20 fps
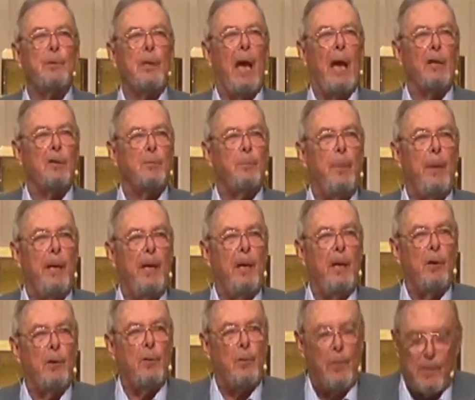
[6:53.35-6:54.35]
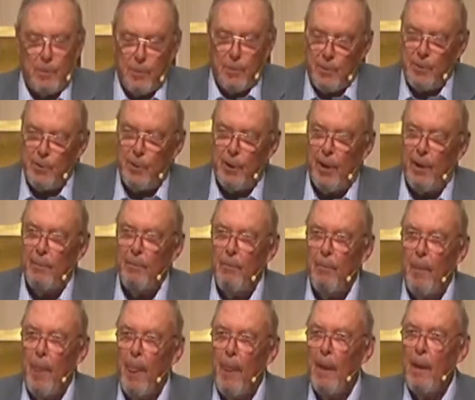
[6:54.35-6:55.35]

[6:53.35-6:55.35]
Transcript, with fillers: as being Christian